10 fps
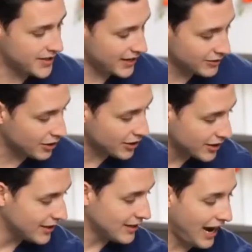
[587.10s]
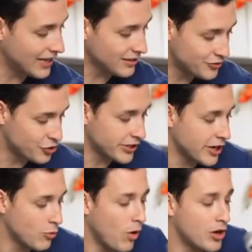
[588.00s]
Cause like, look, I love
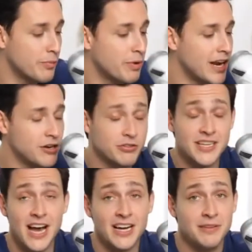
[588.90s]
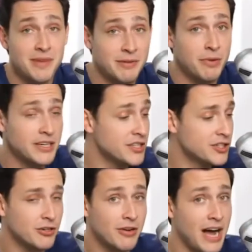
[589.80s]
drinking water, but I know it's not gonna make money,
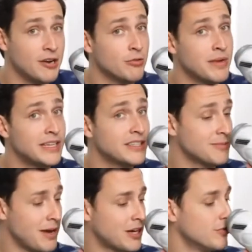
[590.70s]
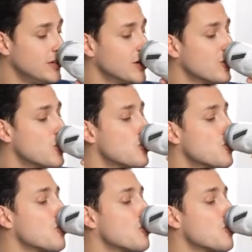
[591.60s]
so I don't make this my career.